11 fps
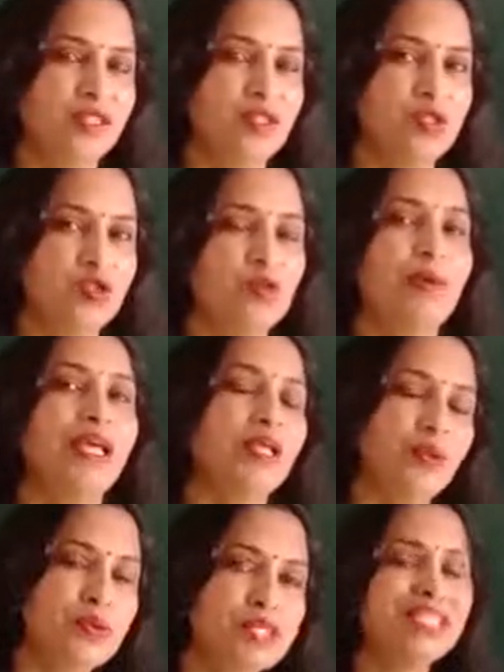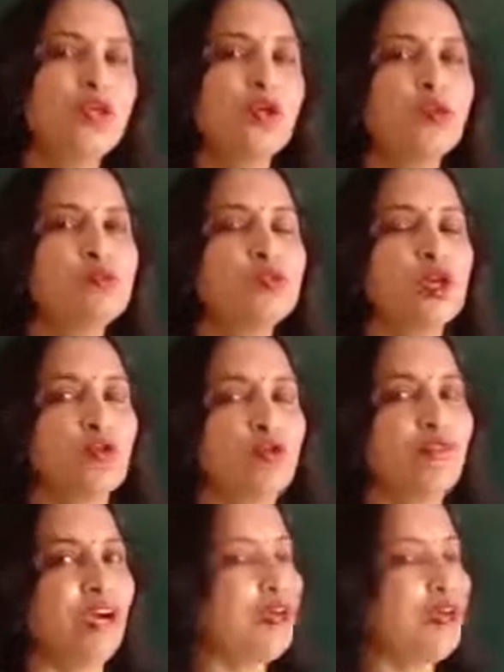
So by using the Ohm's law, we find